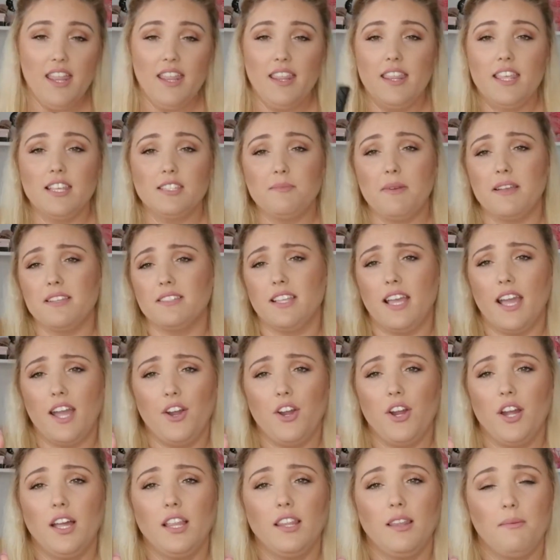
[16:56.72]
This
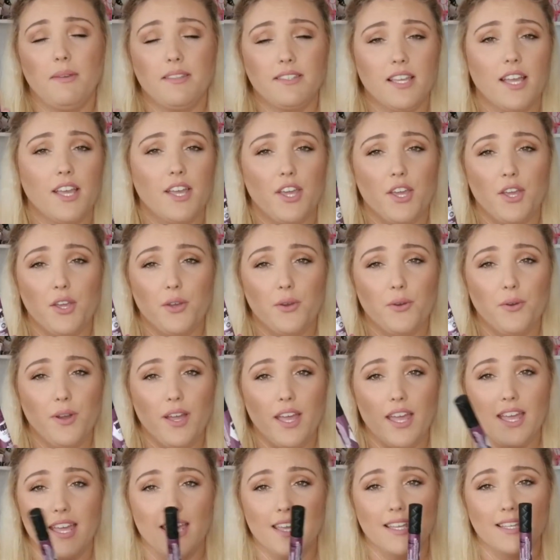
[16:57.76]
mascara, let me tell you,
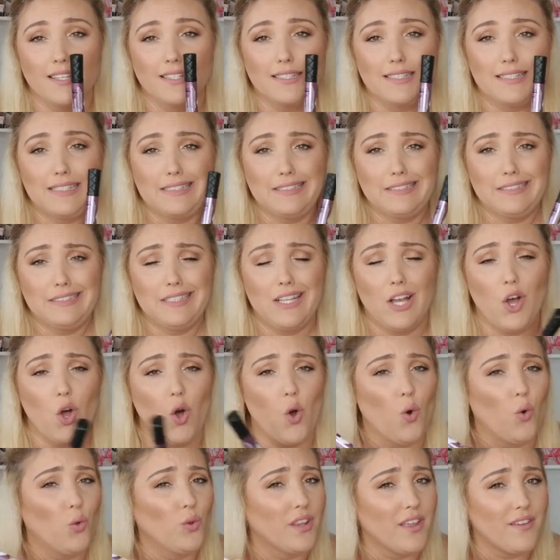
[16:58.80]
is
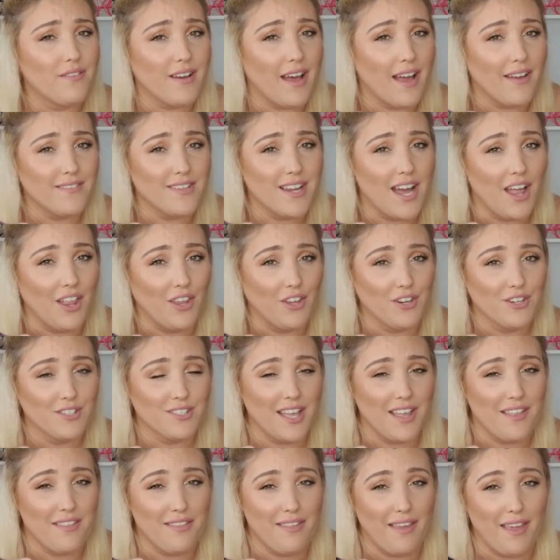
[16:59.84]
only $5,
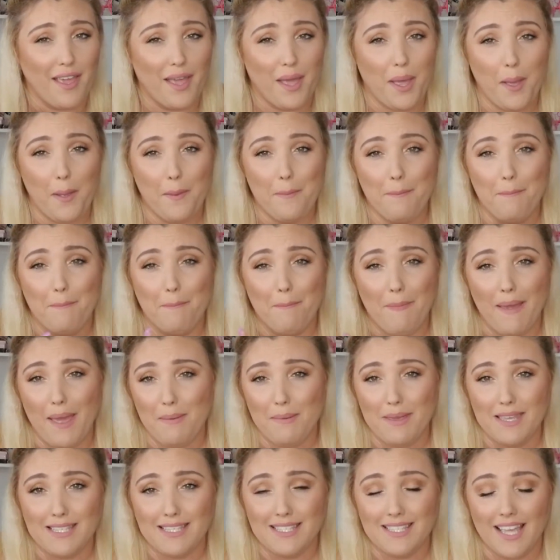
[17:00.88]
I think,
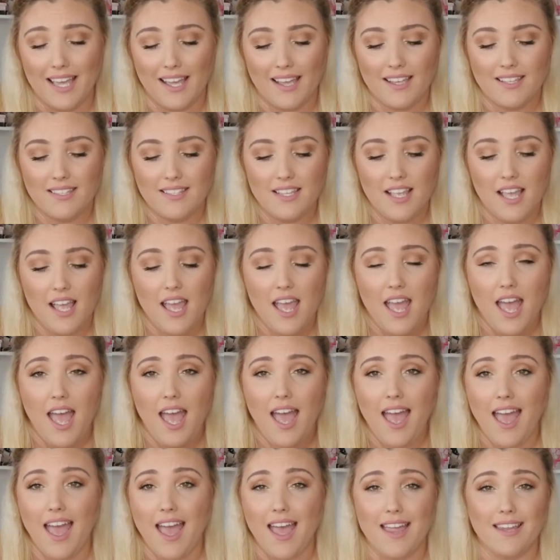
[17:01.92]
maybe $6.
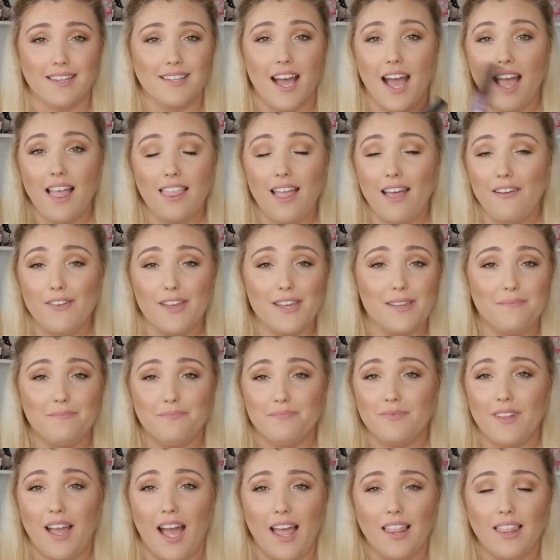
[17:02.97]
And I love it.
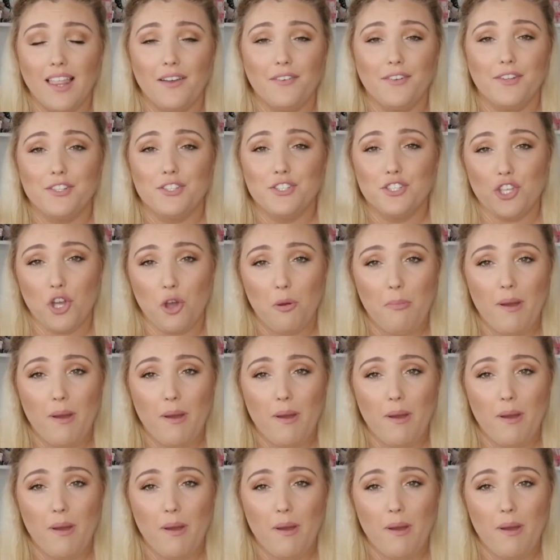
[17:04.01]
I love it so